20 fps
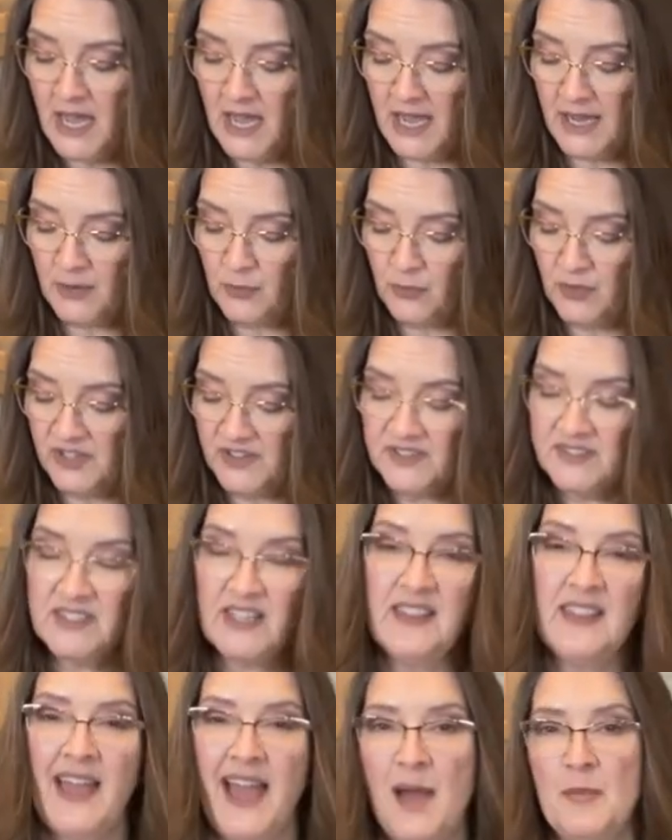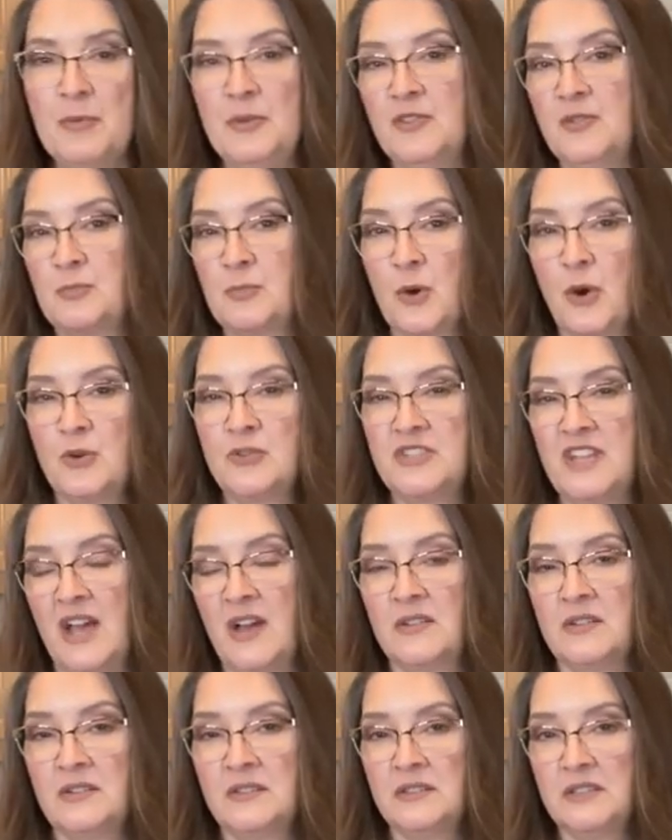I will say the apples broke
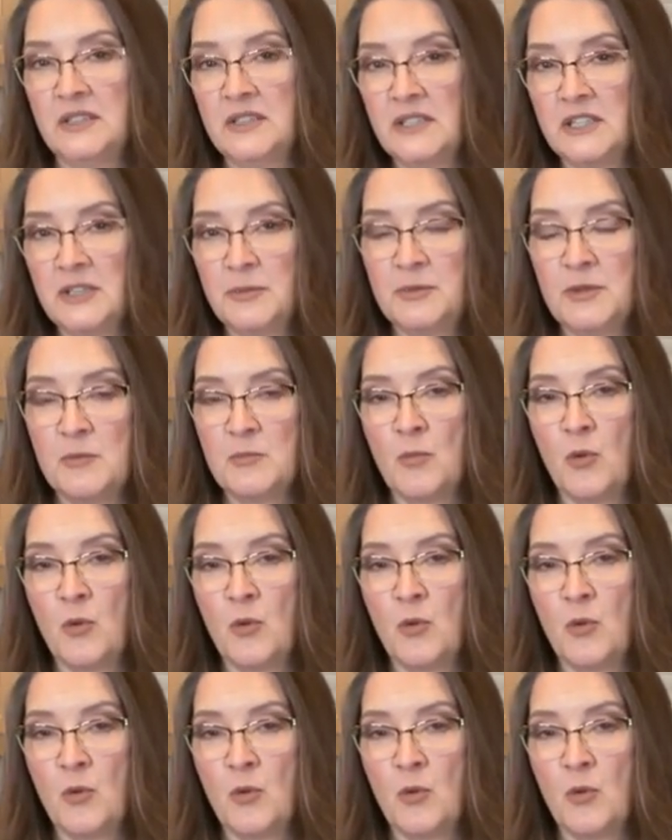down a little